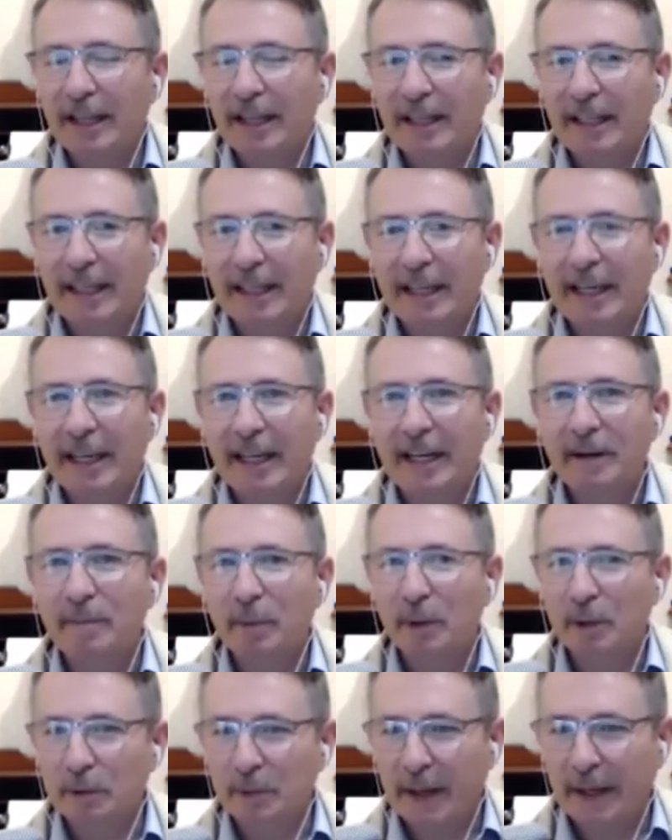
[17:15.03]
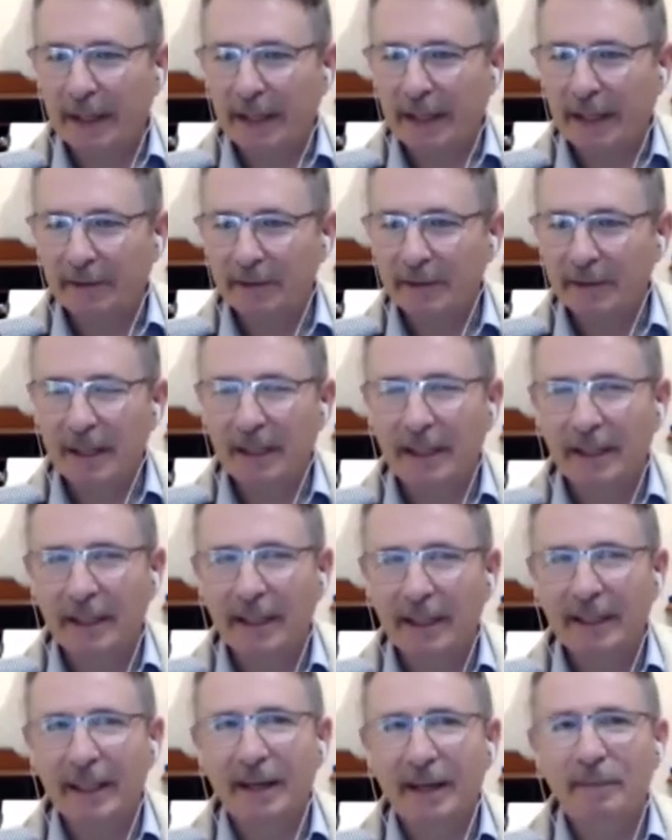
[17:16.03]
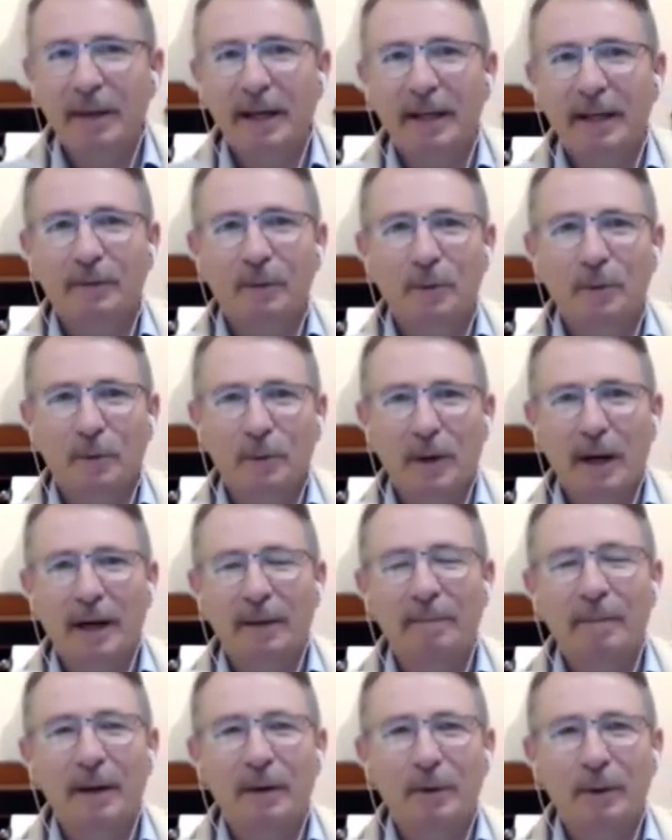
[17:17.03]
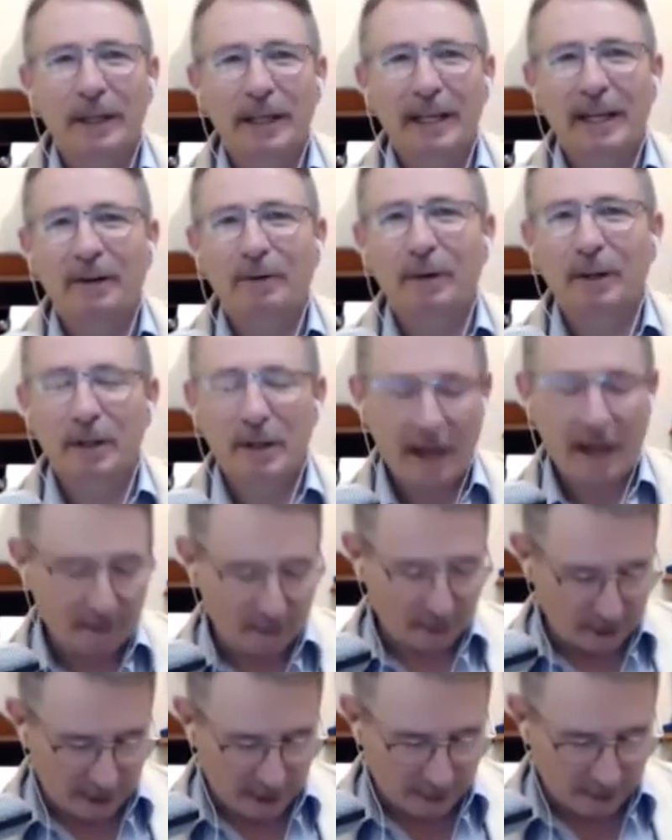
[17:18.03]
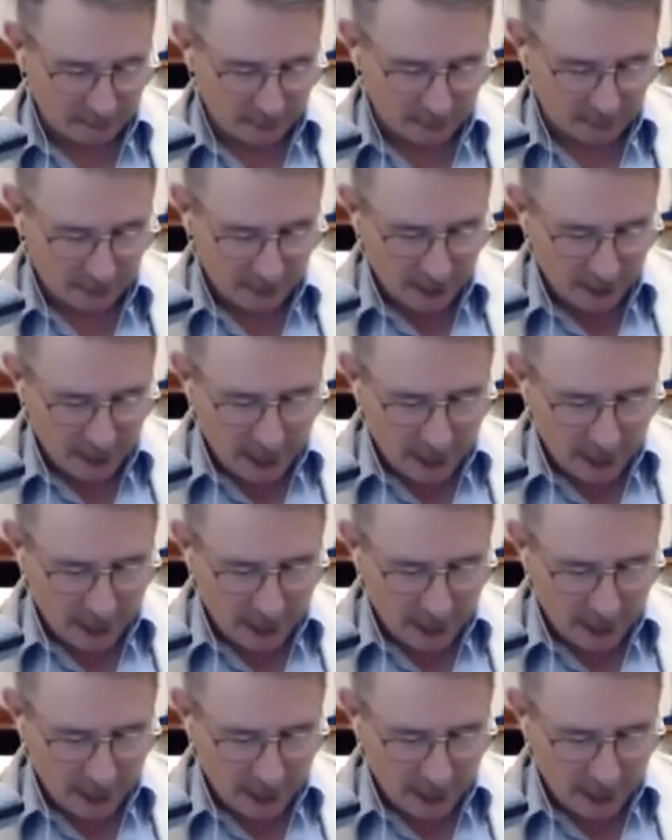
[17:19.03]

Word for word: in in getting perspectives, and and I might I might want to hear what you have to say about it.